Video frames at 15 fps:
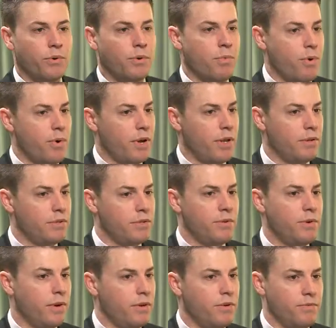reported
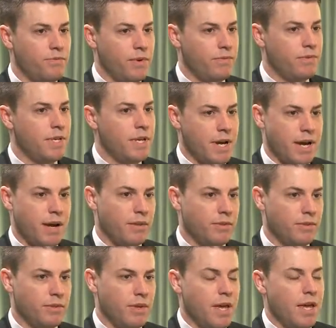250
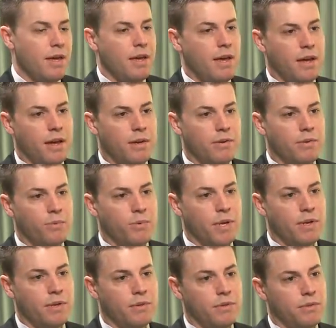eyes, and
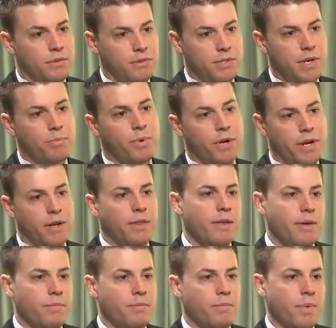we separated
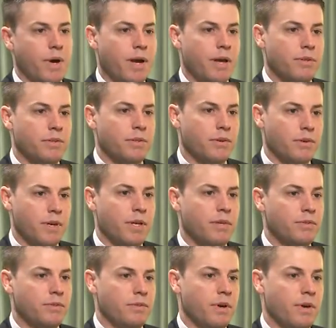them by
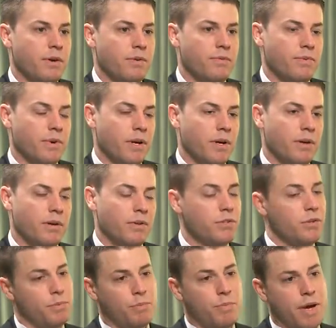degrees of, uh,
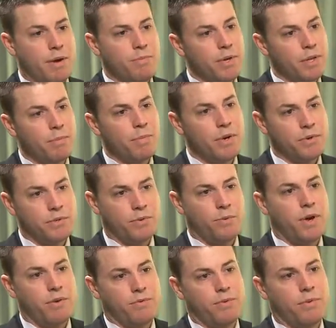excuse me, by millimeters
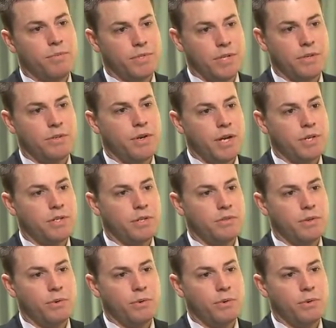away from centration.